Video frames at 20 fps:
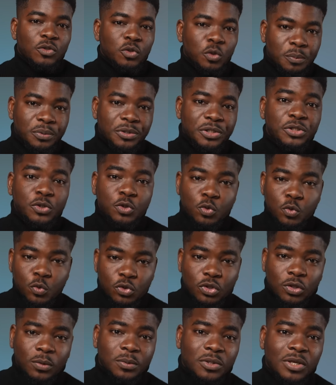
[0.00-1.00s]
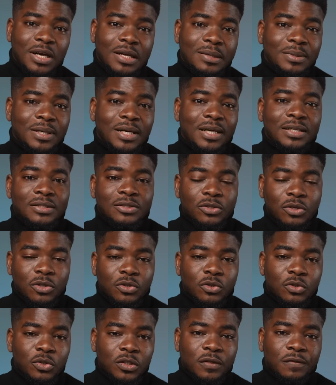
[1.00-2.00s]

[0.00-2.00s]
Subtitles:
So please do subscribe and turn on